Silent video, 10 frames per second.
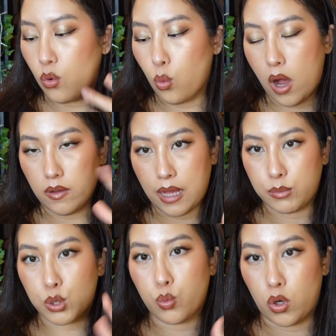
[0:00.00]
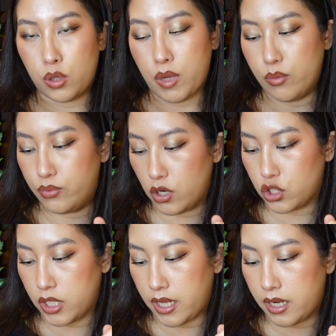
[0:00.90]
while I'm swirling my
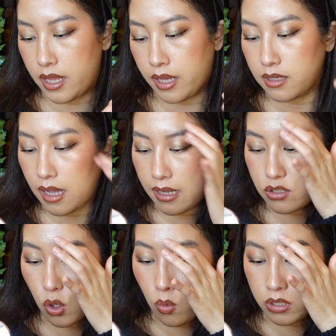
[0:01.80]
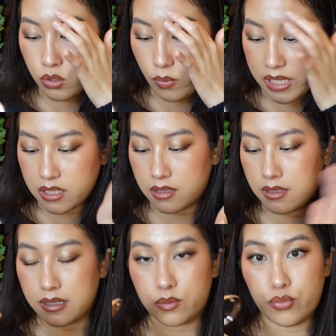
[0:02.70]
brush in, and I don't want to waste
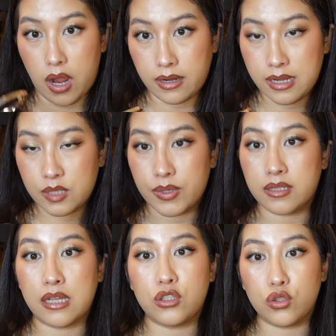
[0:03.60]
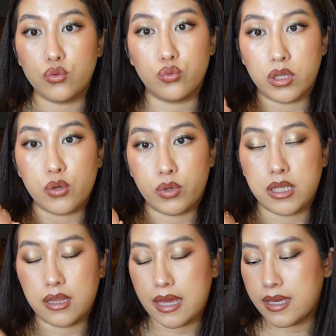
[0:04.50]
this product because I do
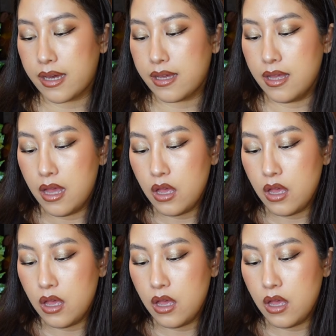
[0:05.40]
really like it.